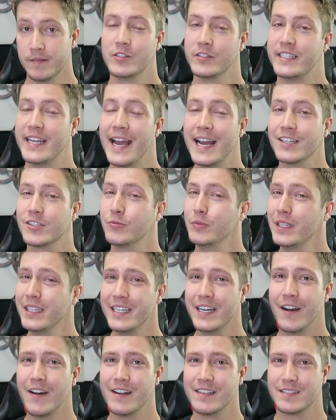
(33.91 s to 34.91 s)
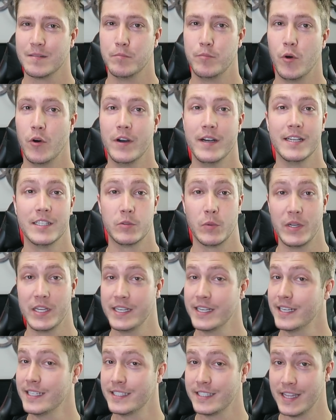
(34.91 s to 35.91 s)
So tags really aren't as important as what
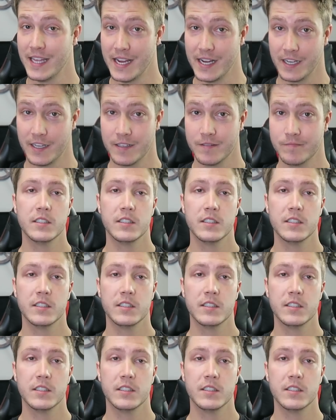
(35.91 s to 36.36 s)
you guys think.